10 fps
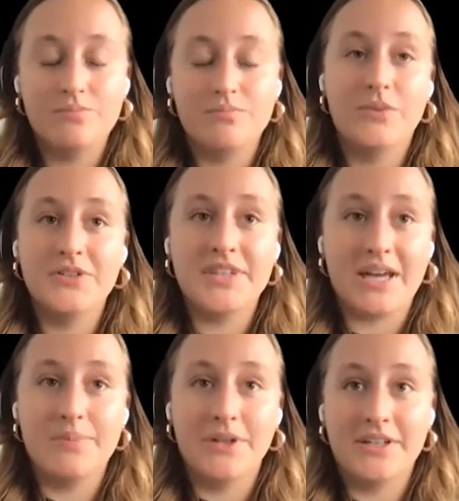
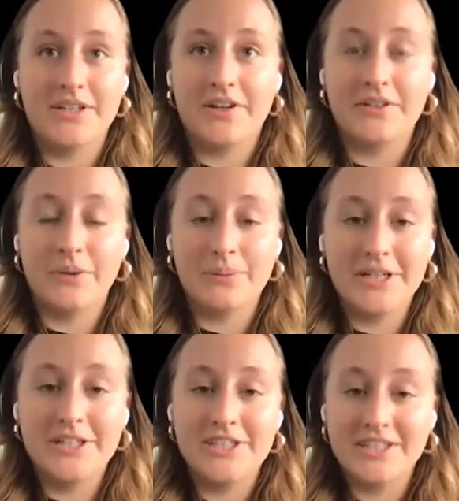multi-billion-dollar
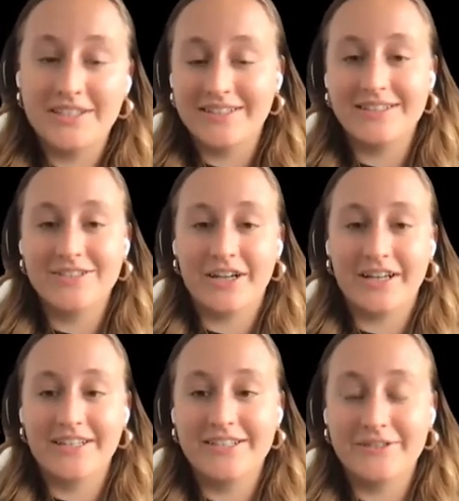corporation is
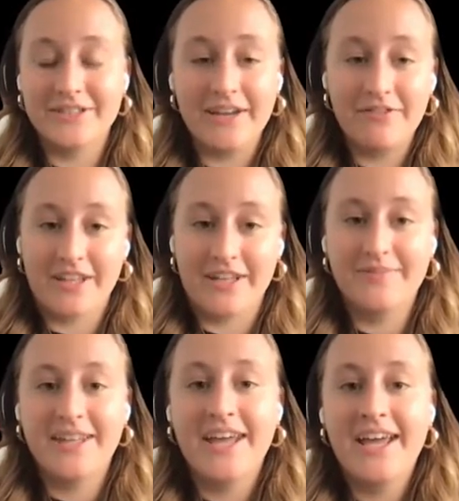trying to stifle them.